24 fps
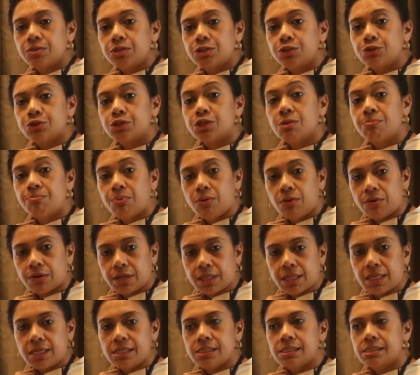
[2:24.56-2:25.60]
to
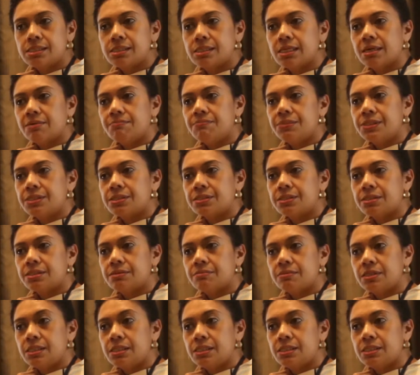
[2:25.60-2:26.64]
support these
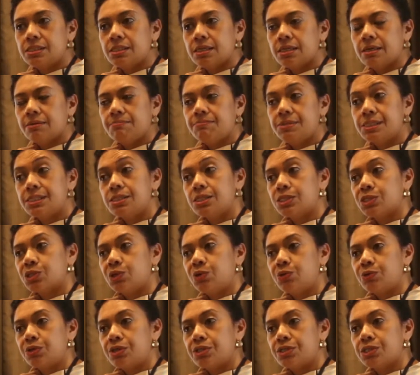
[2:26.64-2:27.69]
business
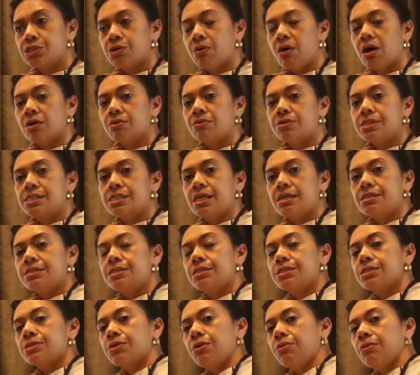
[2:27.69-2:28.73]
owners. So our
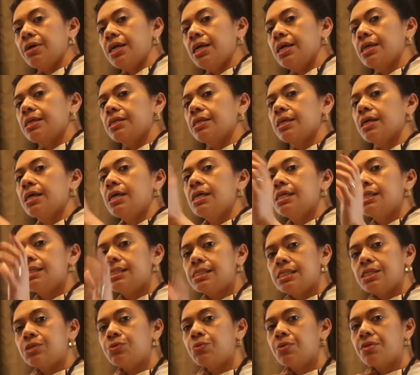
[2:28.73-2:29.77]
consultants go in,
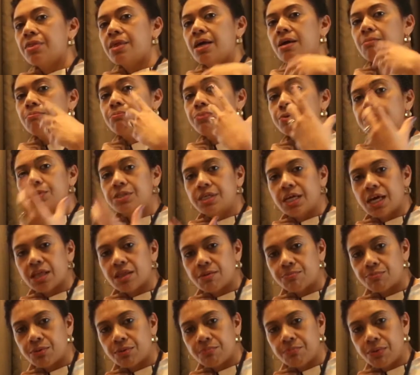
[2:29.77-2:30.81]
sit with them, put
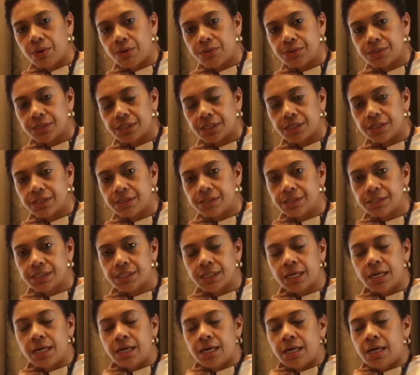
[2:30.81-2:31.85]
together proposals,
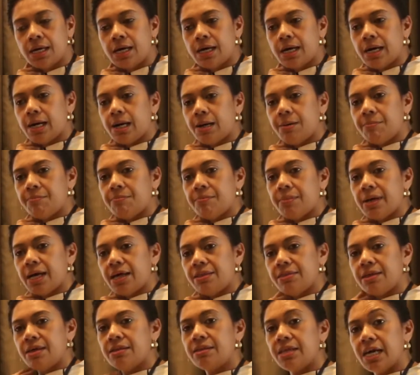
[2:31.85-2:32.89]
and
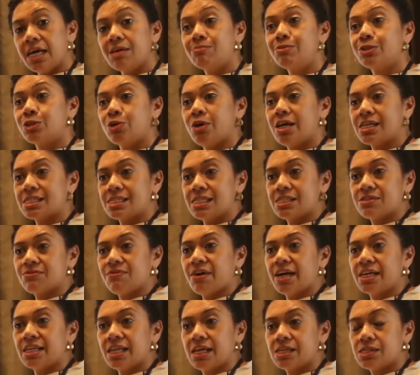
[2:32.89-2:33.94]
then they're able to access
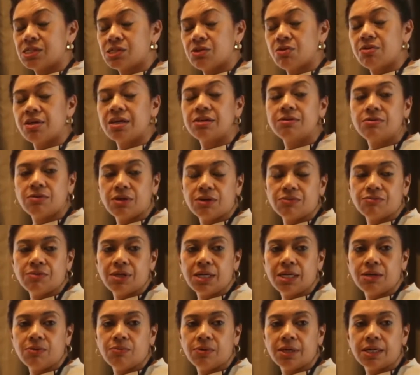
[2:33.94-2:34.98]
finance. So they're doing
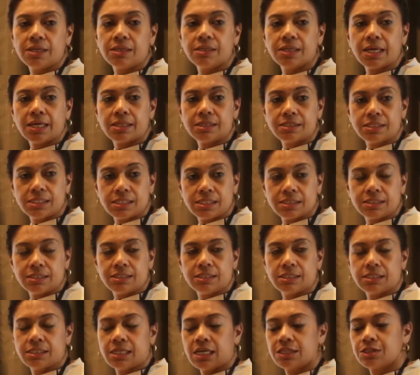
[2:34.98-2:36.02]
really well. And just
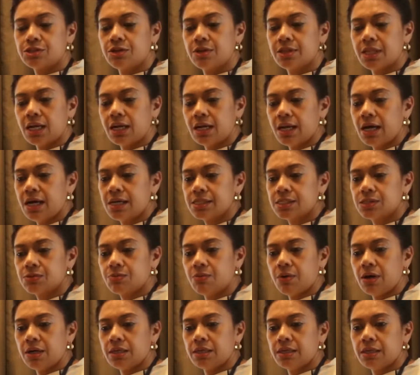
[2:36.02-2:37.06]
touch on the
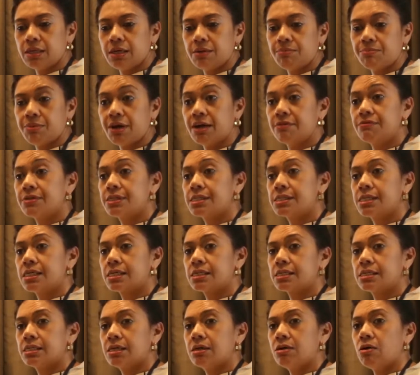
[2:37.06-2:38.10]
last one, private
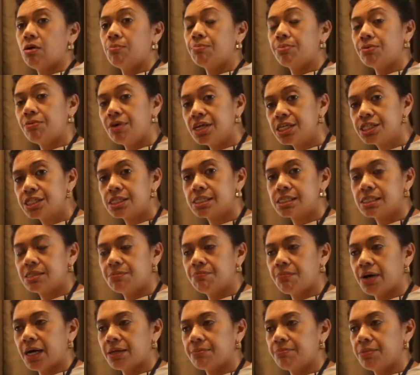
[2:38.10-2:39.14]
sector operations
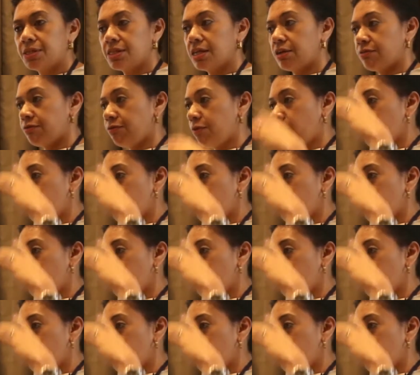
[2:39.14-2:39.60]
department that